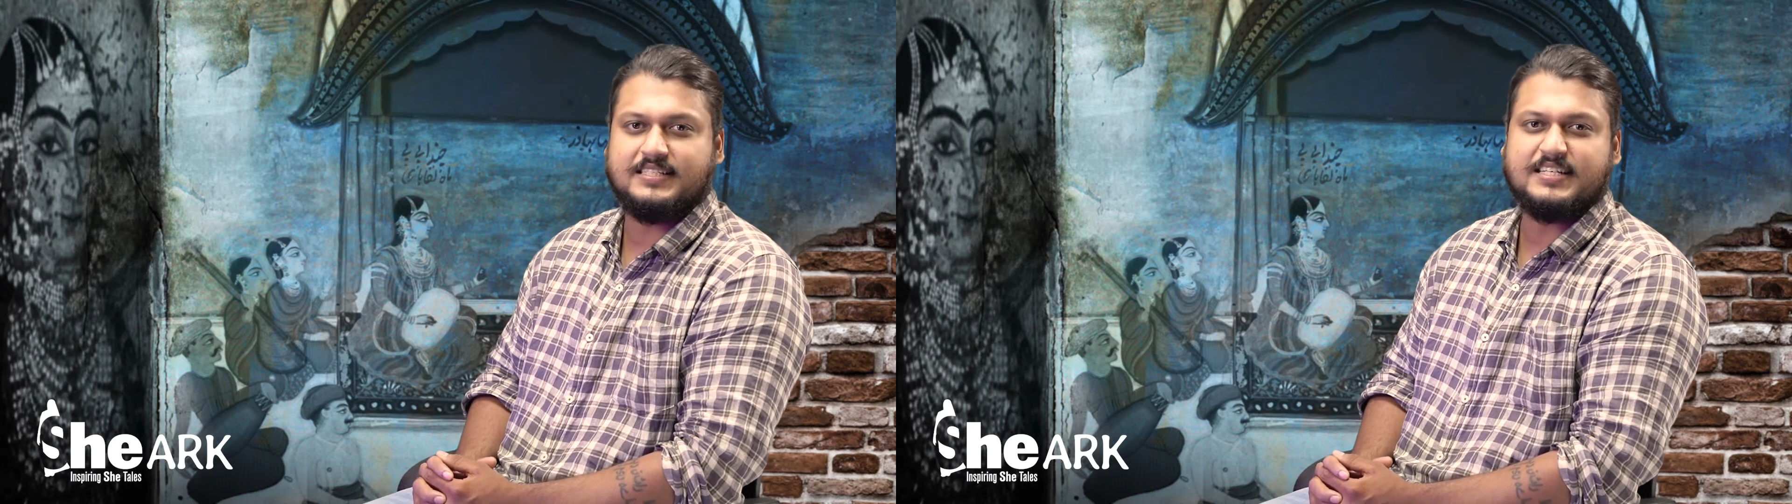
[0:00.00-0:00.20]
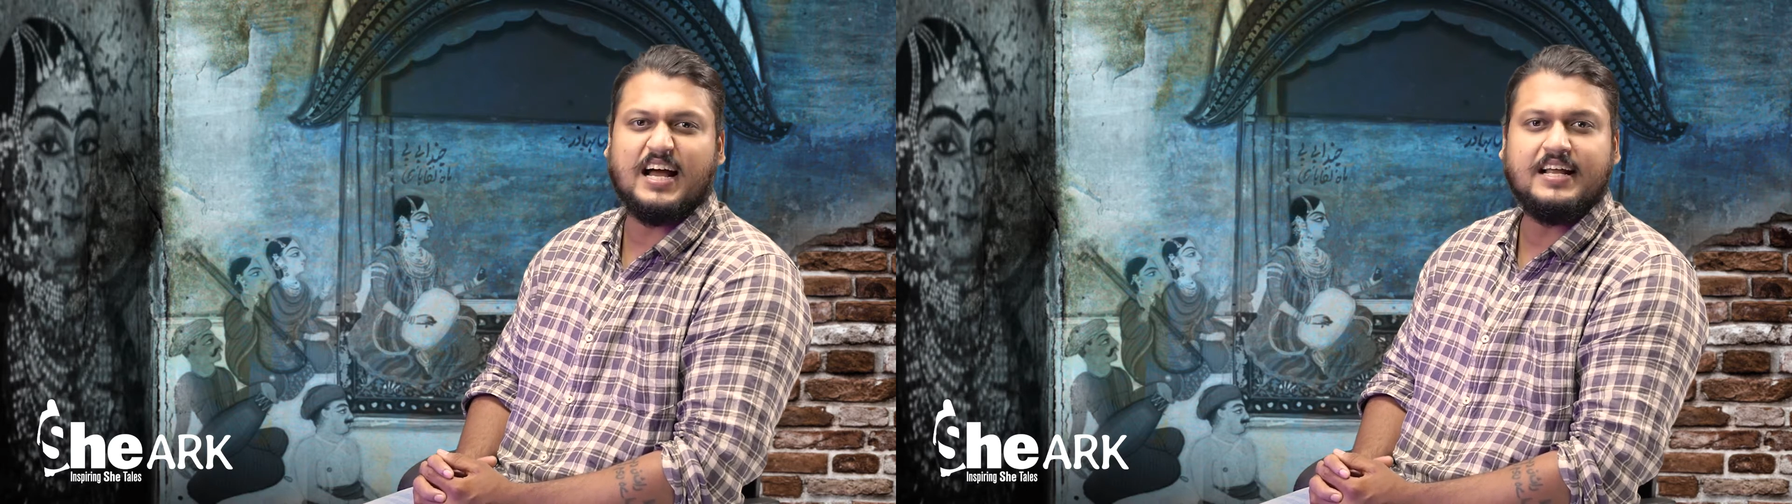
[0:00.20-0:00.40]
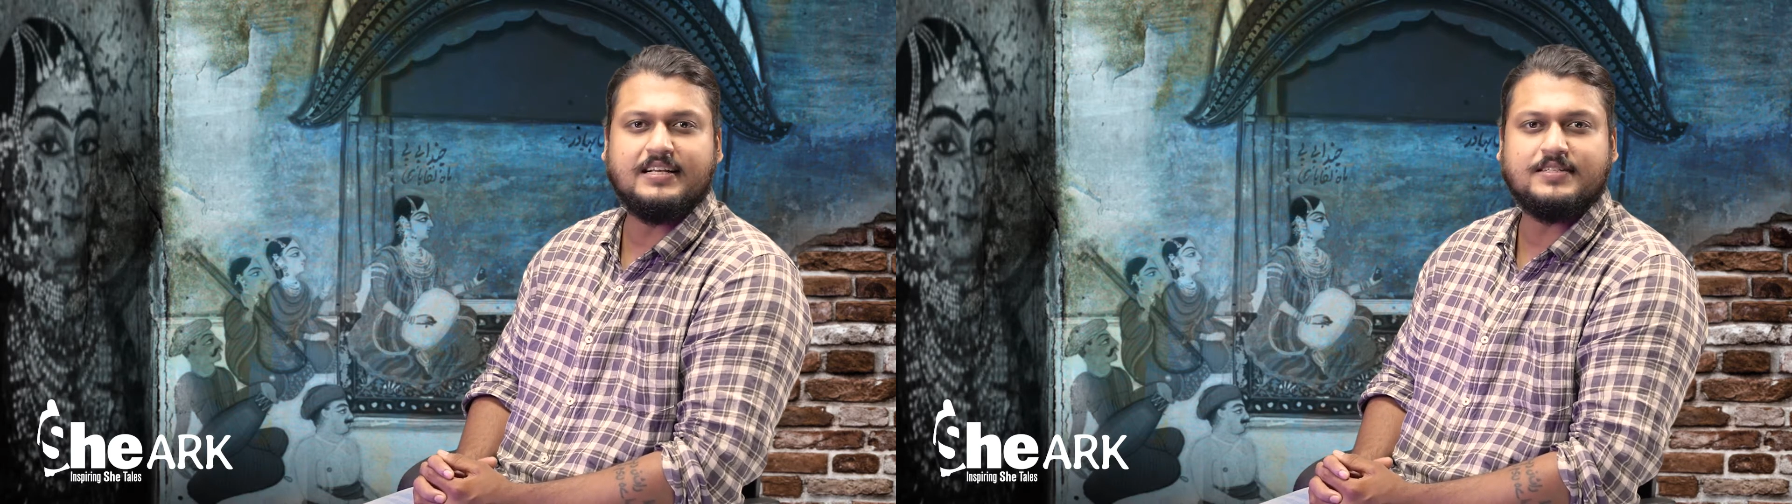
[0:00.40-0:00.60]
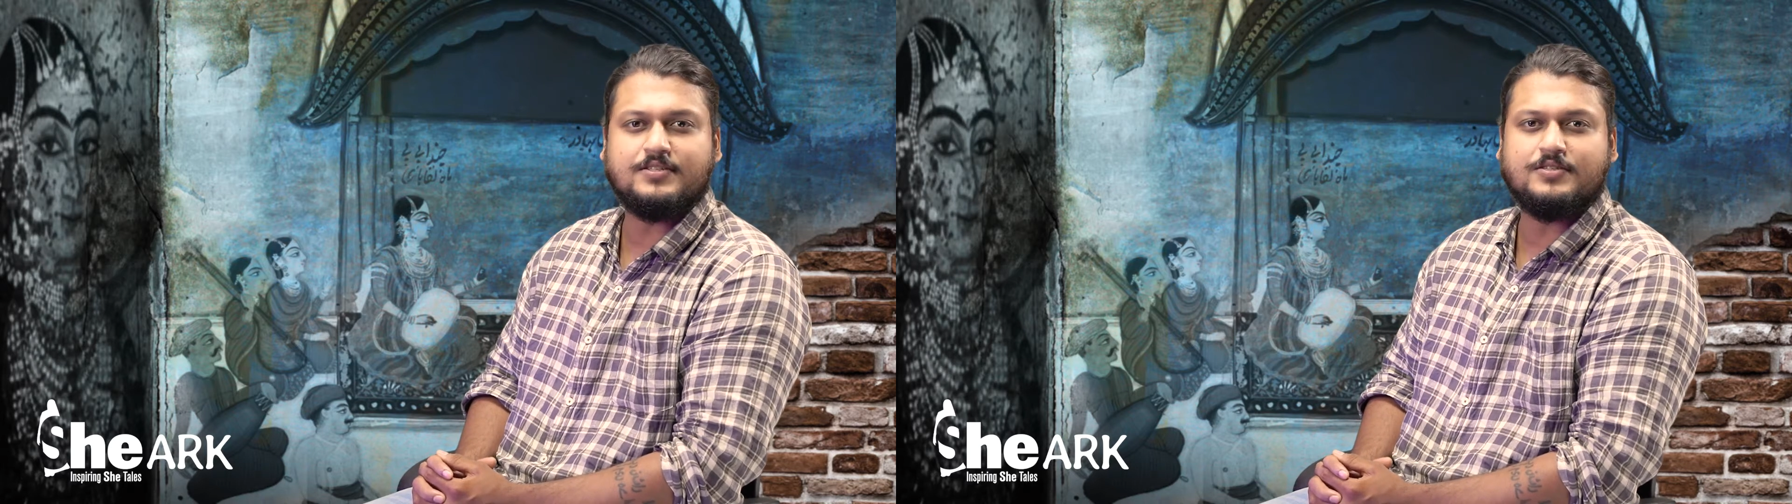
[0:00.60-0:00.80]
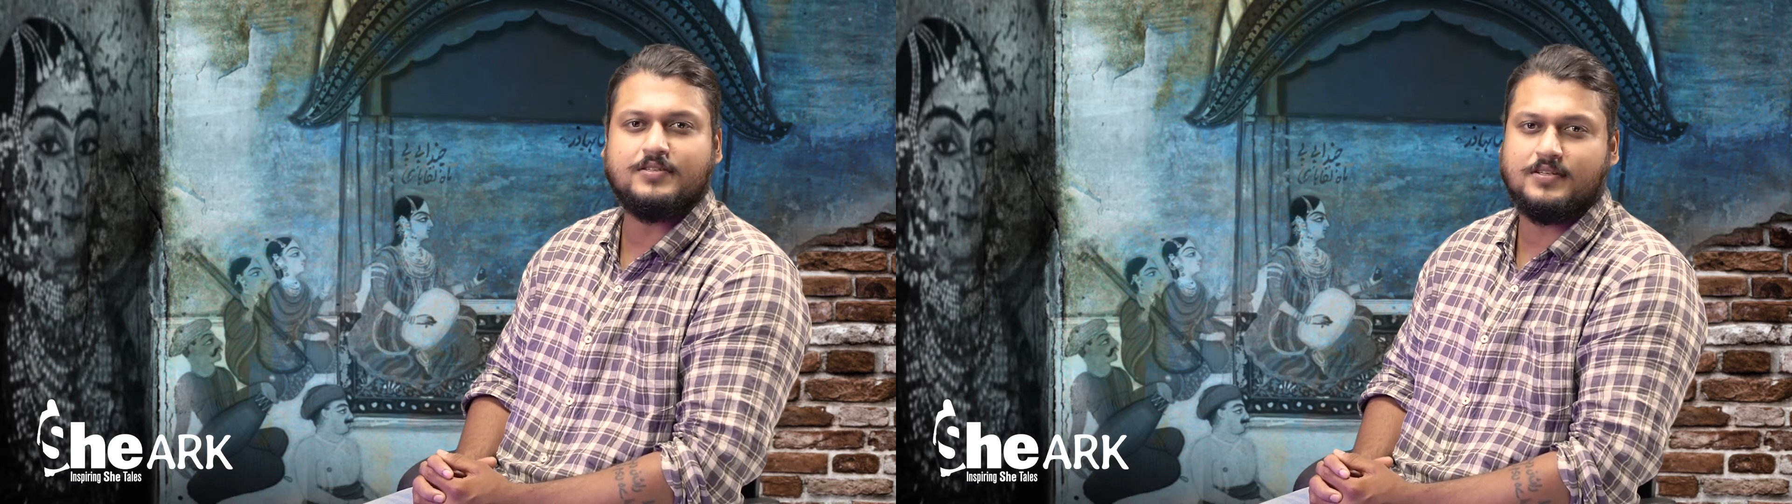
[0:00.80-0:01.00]

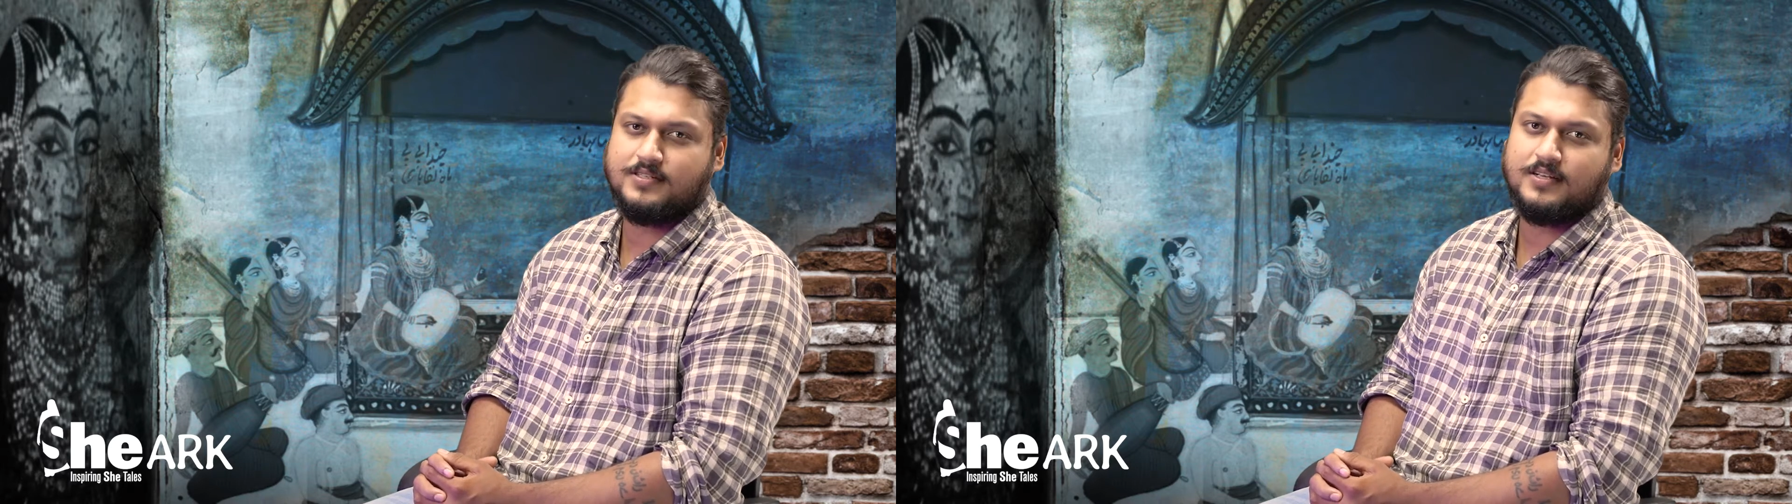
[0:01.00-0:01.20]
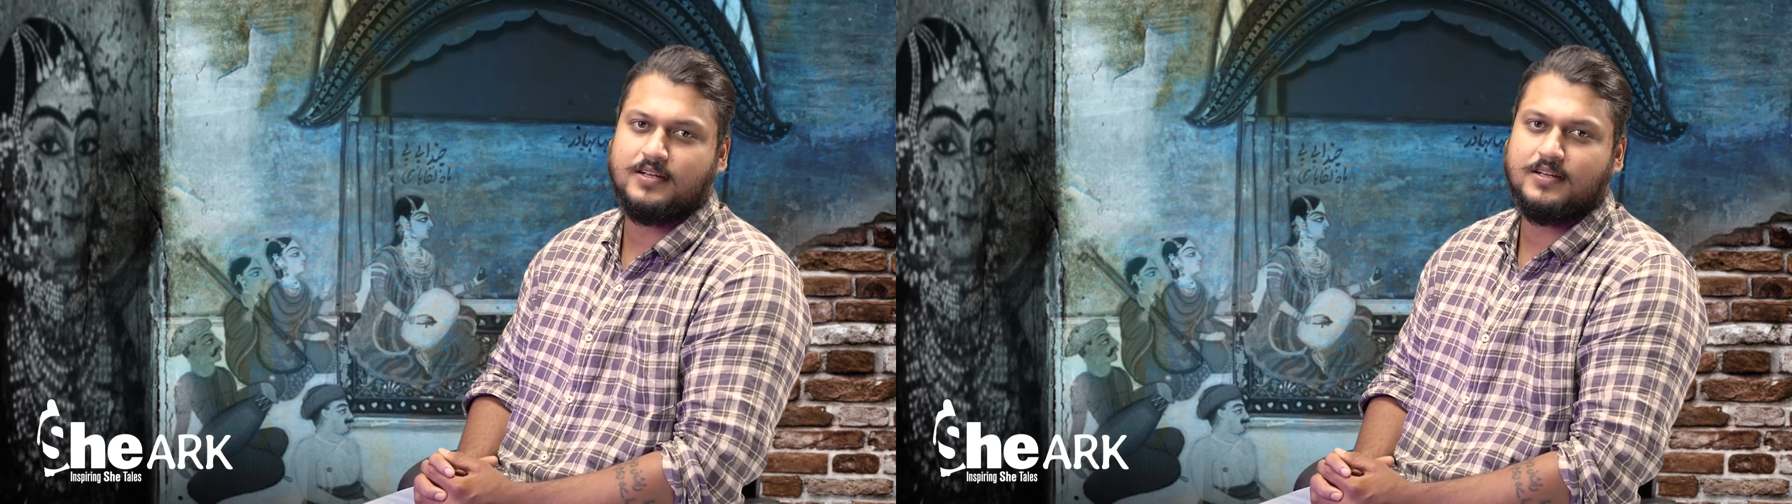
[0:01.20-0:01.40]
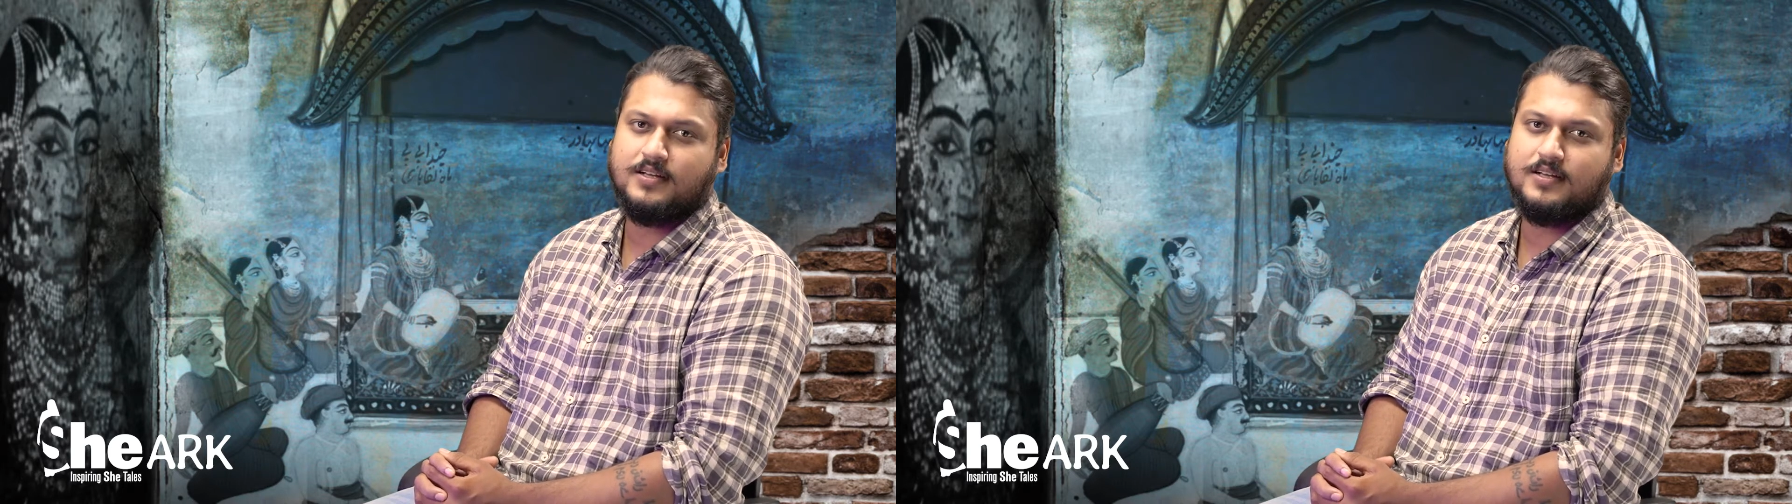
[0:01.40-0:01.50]
childless sister,